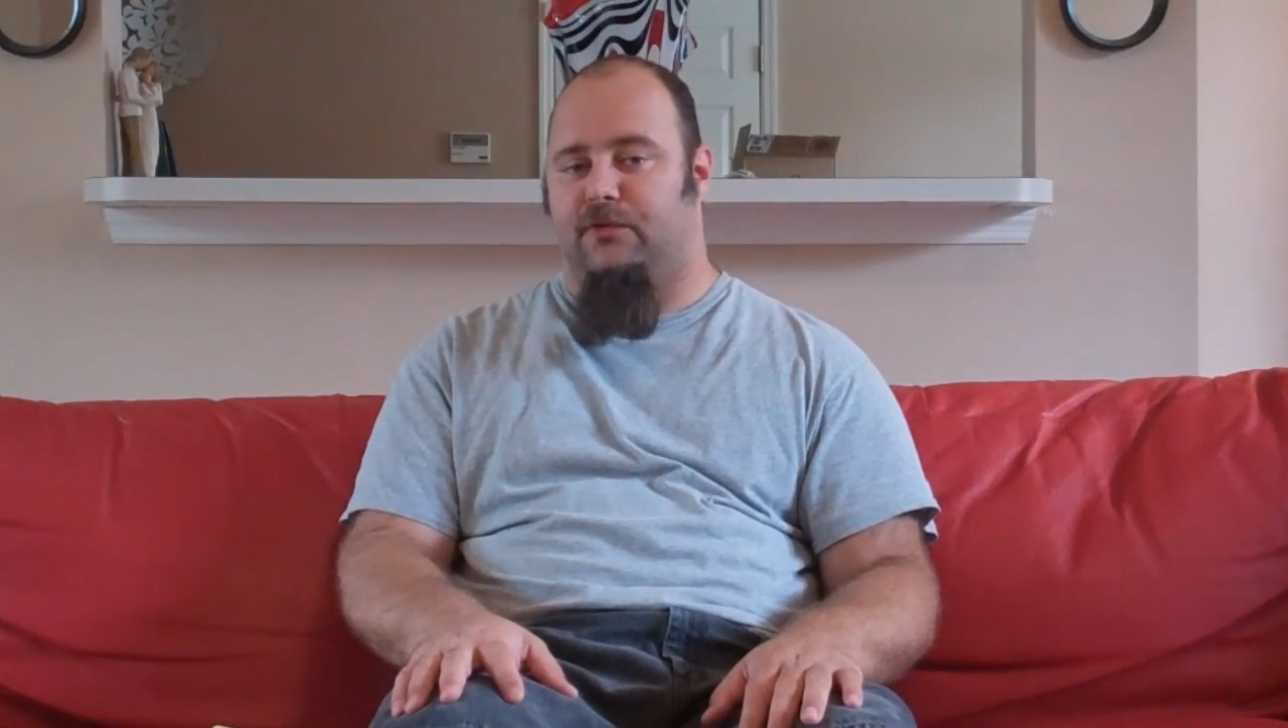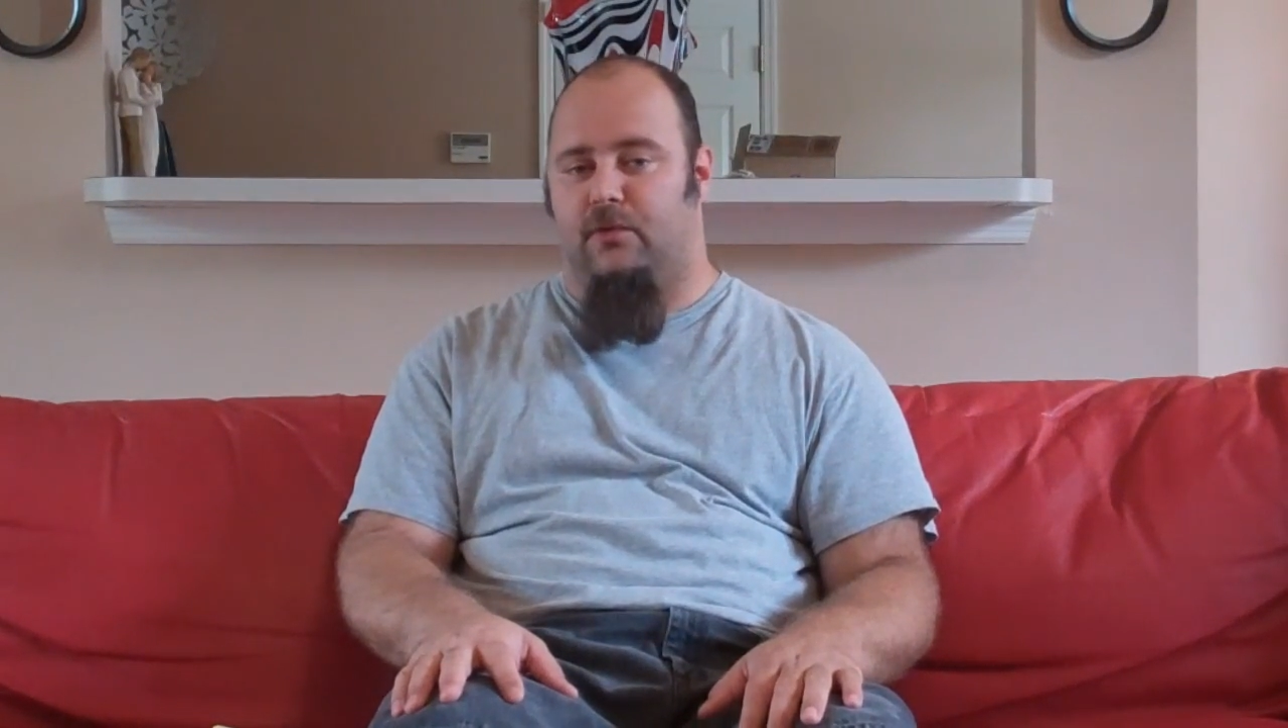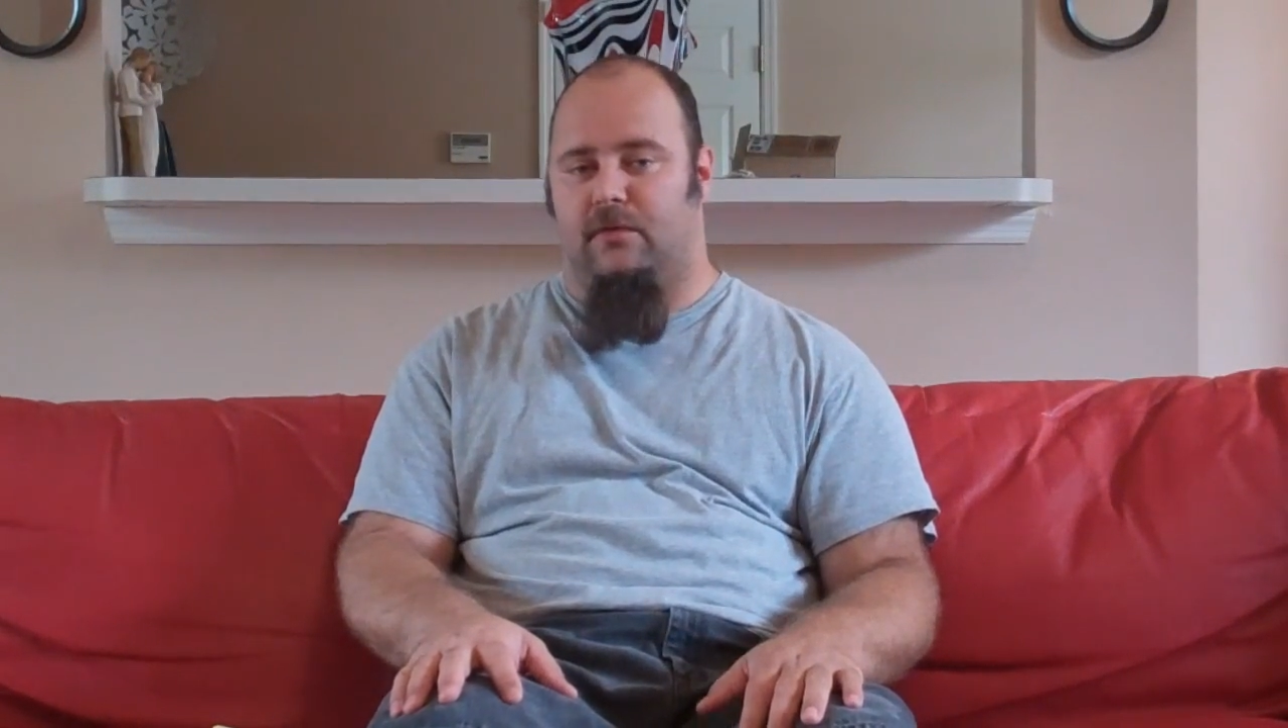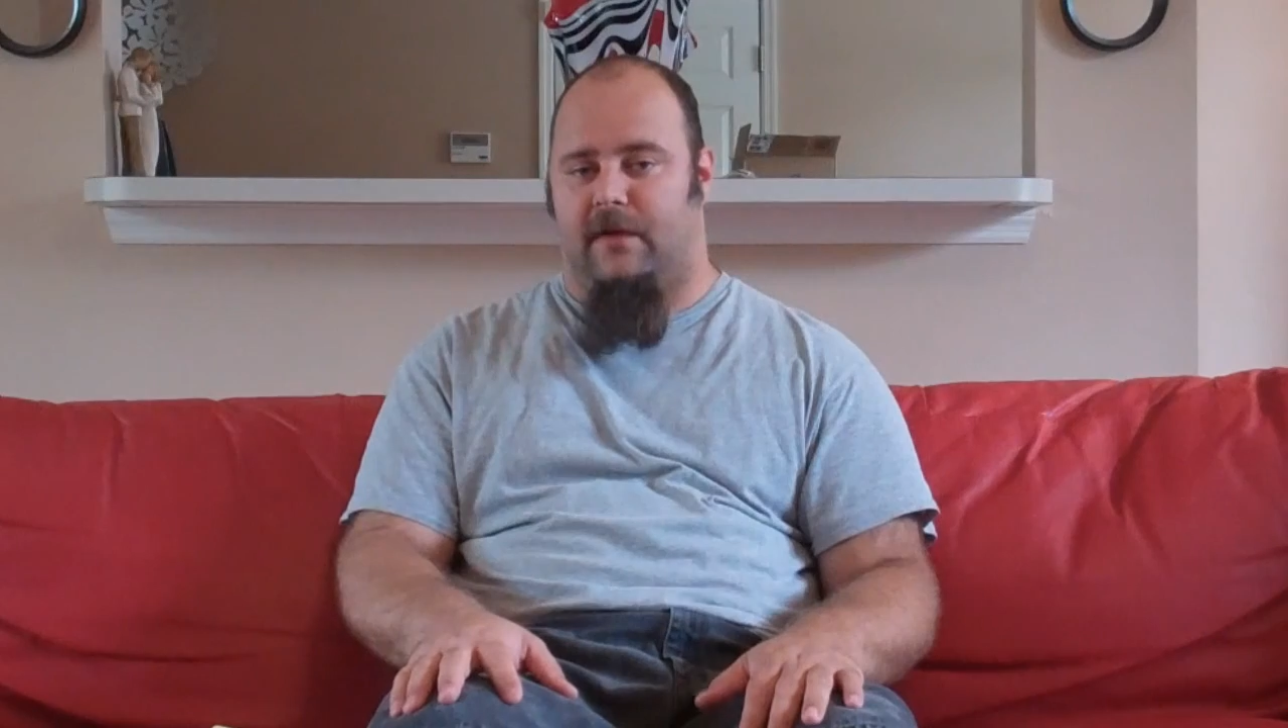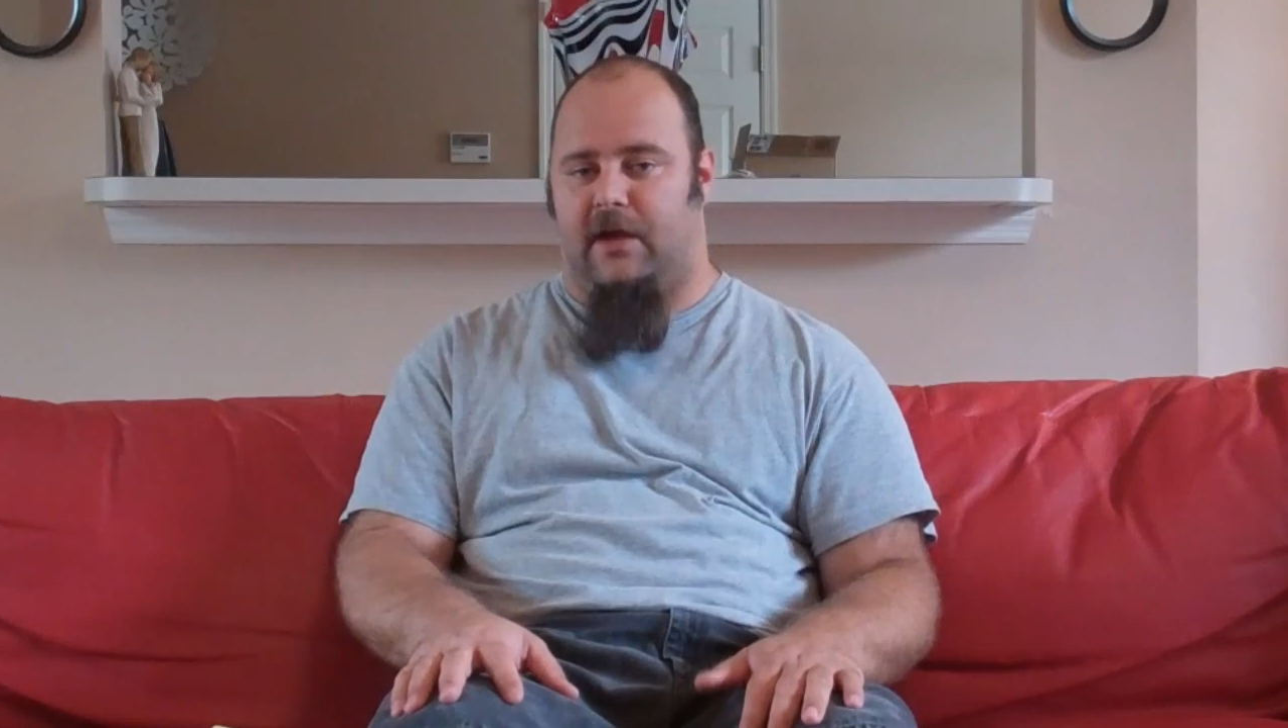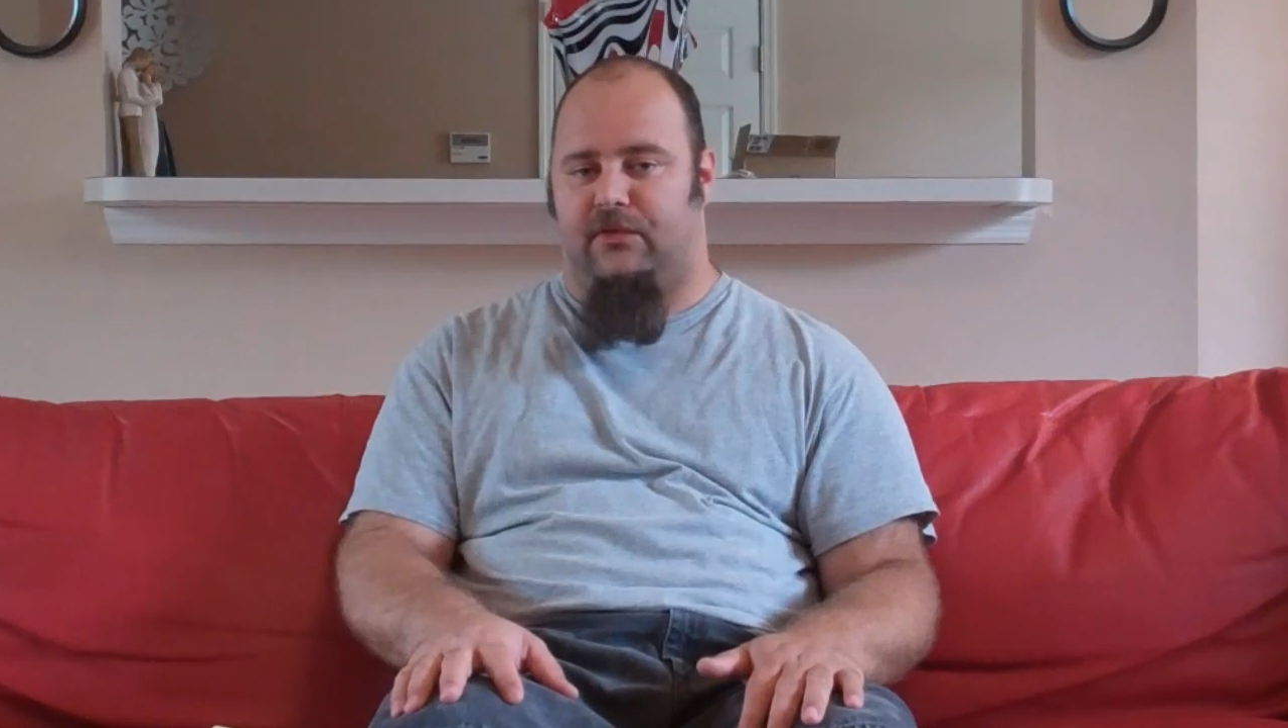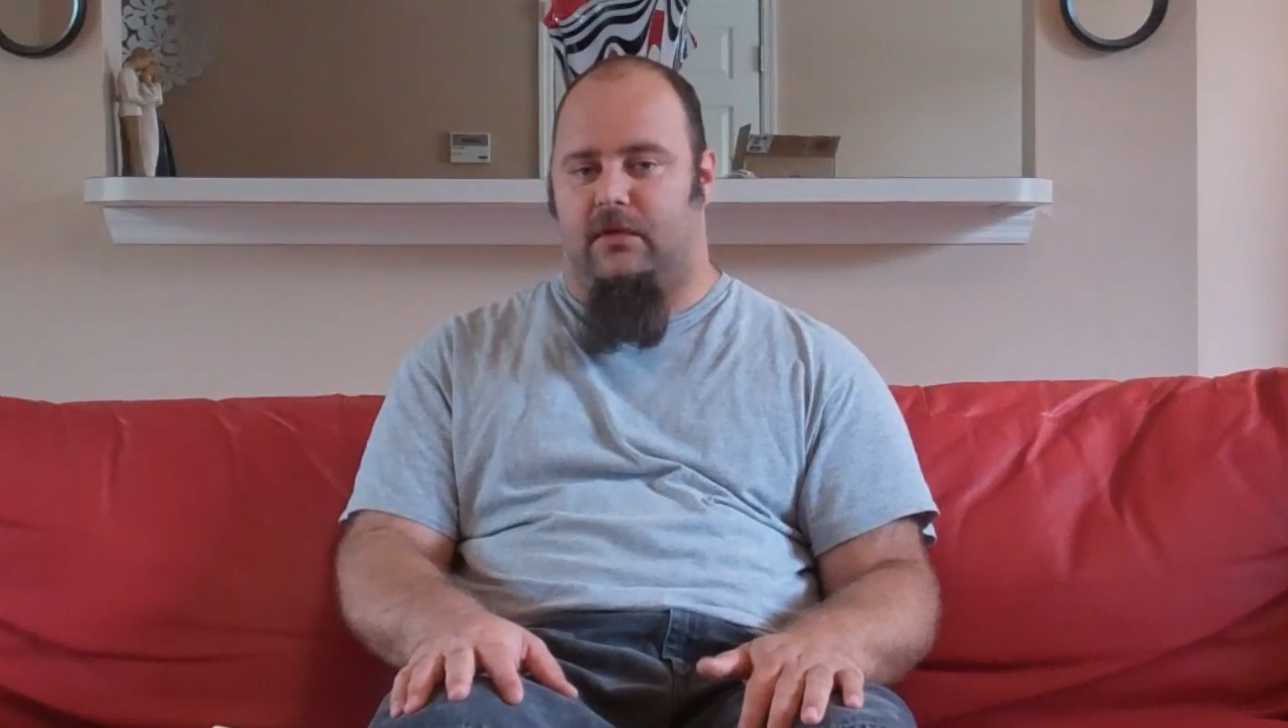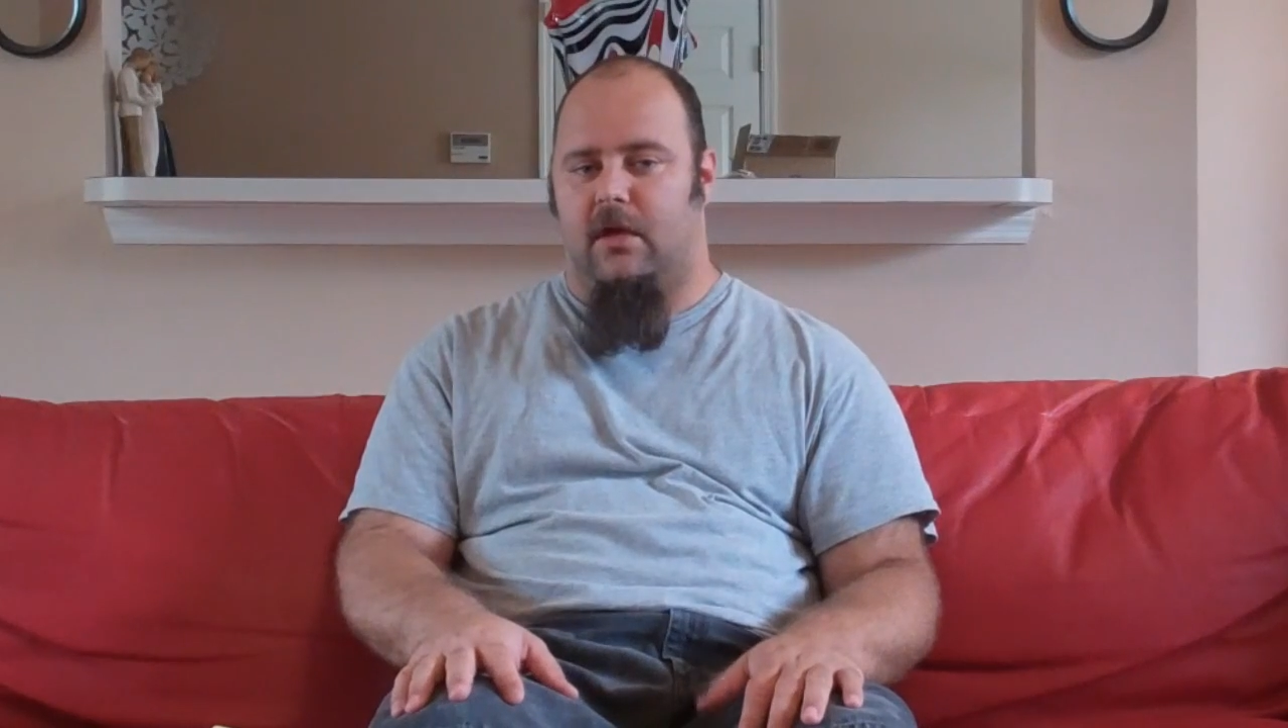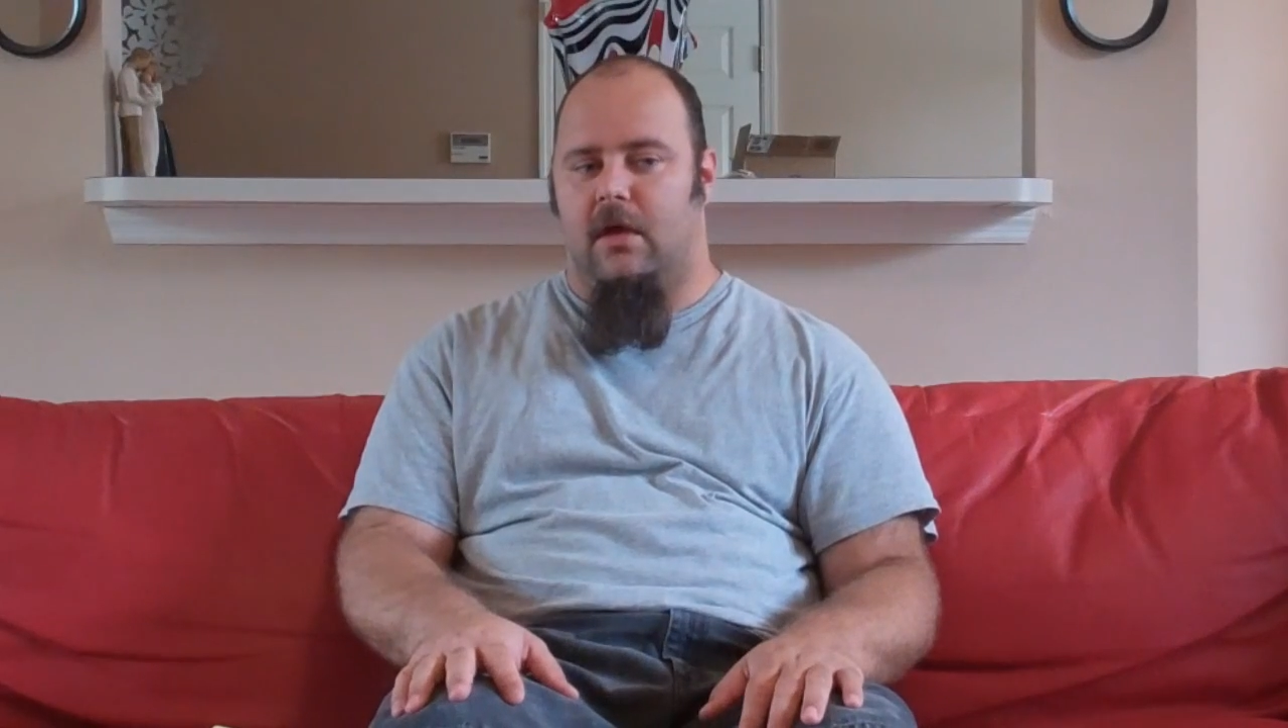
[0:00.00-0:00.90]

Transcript: Dunkelweizen.